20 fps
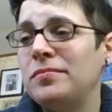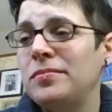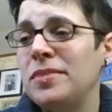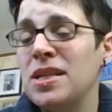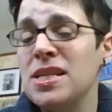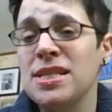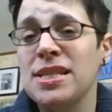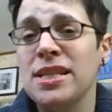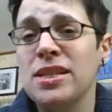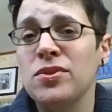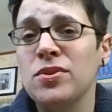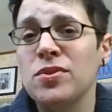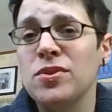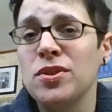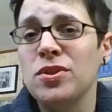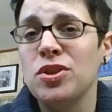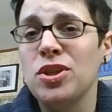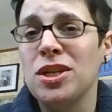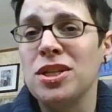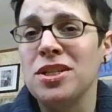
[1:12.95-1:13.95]
because things are
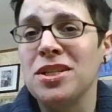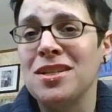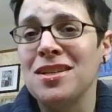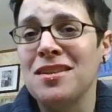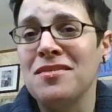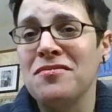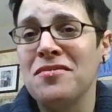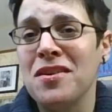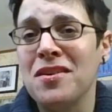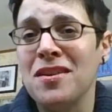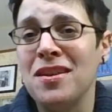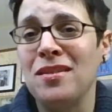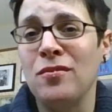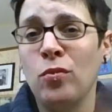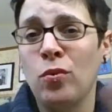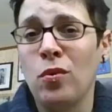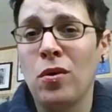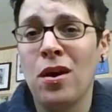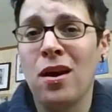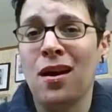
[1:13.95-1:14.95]
still changing and fun
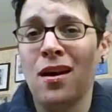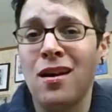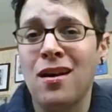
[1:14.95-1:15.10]
and hoo